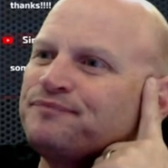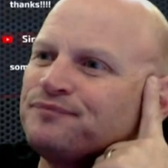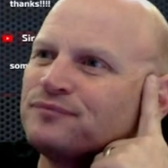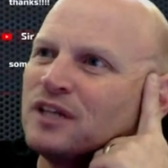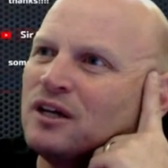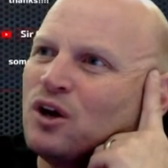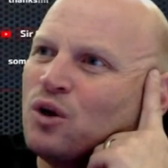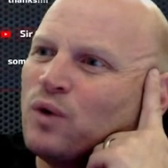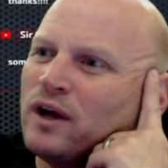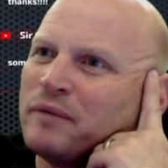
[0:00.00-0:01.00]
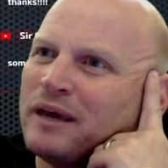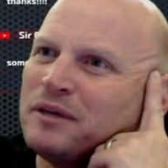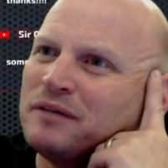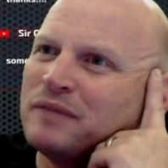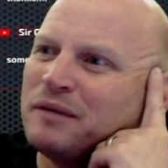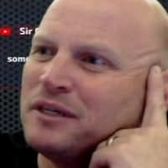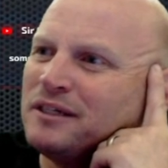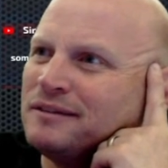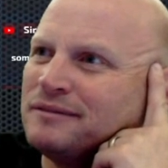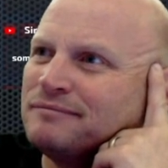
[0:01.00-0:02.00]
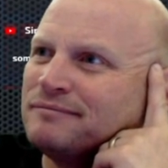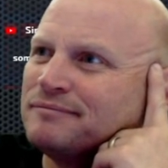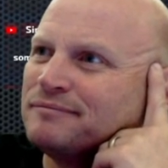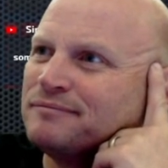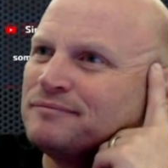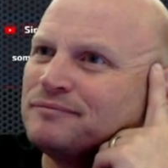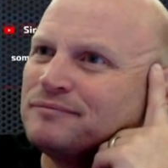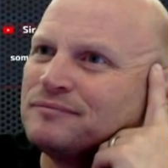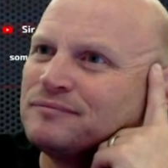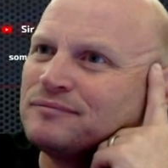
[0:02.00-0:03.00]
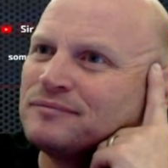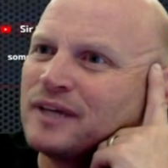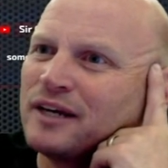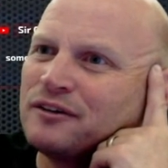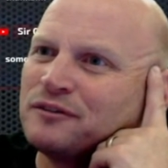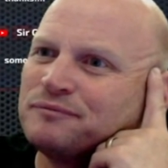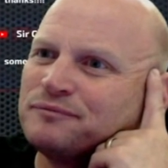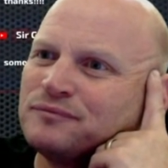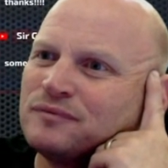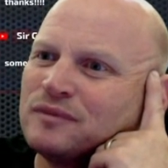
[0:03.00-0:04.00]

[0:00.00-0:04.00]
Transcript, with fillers: Hmm. Well, maybe, maybe, I don't know.